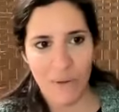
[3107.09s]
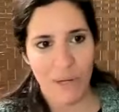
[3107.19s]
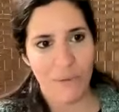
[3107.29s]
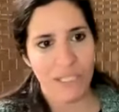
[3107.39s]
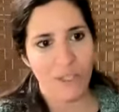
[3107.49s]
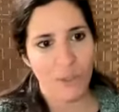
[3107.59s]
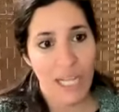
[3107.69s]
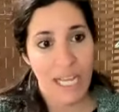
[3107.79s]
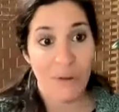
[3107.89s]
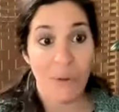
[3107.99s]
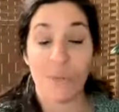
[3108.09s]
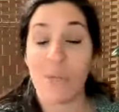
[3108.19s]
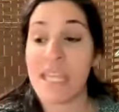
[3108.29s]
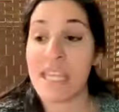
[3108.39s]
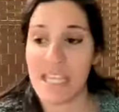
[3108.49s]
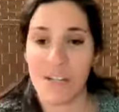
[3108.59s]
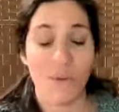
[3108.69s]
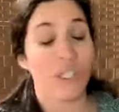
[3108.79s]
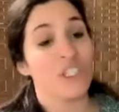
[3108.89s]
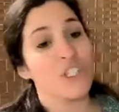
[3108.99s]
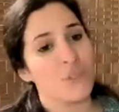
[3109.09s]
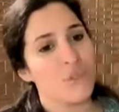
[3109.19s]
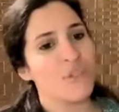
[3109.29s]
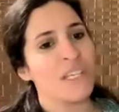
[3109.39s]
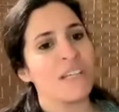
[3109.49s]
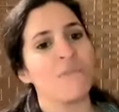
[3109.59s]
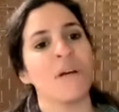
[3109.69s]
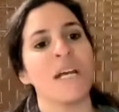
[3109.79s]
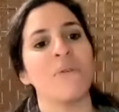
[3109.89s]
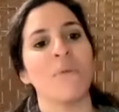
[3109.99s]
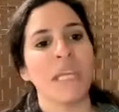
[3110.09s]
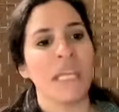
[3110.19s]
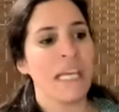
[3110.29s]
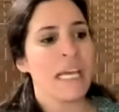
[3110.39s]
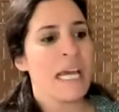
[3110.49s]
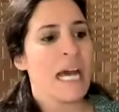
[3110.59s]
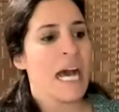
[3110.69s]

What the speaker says: what we don't like, what we think we're choosing, what we